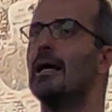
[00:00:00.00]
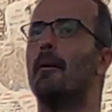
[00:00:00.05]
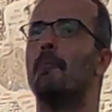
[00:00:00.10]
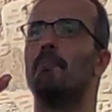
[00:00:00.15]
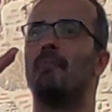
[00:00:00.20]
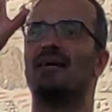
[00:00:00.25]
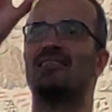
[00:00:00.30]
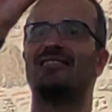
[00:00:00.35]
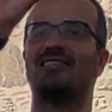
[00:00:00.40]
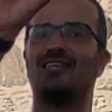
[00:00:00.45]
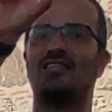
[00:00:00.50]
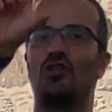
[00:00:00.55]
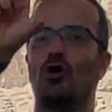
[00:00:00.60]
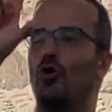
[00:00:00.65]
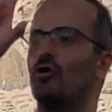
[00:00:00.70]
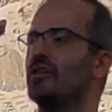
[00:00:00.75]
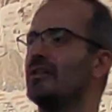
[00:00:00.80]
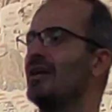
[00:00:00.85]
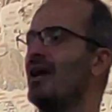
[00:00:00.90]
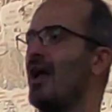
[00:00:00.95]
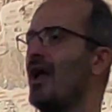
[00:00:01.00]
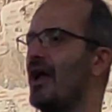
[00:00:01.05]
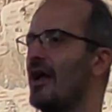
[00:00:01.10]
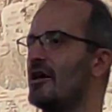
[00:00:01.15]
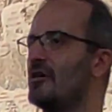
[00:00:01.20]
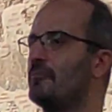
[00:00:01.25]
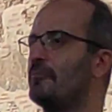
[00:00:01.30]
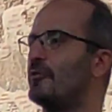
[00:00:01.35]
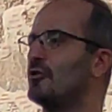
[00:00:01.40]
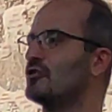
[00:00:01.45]
Macedonia
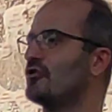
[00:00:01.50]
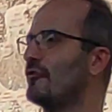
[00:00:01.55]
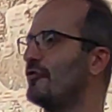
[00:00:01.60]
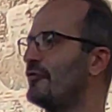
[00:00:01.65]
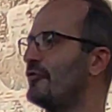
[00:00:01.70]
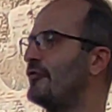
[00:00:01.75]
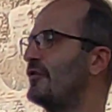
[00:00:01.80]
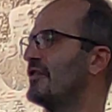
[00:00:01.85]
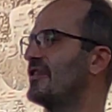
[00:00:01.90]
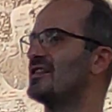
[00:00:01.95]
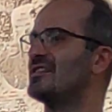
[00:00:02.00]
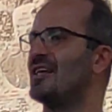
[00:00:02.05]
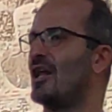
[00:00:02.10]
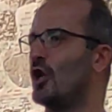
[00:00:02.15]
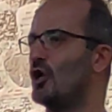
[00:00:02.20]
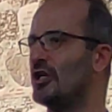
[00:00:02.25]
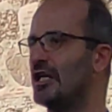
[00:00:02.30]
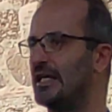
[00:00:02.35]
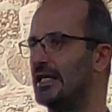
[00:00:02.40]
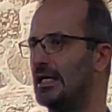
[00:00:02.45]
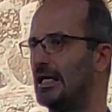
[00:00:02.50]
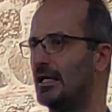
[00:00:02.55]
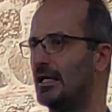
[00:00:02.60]
Airport of Thessaloniki.